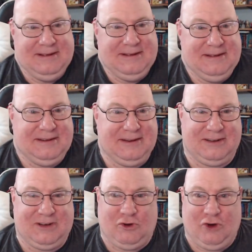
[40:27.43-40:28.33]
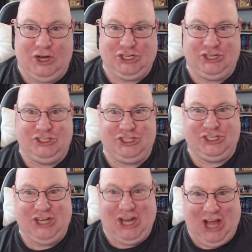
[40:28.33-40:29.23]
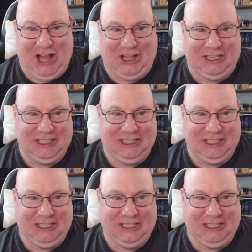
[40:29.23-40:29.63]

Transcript: I'm going to crush their skull,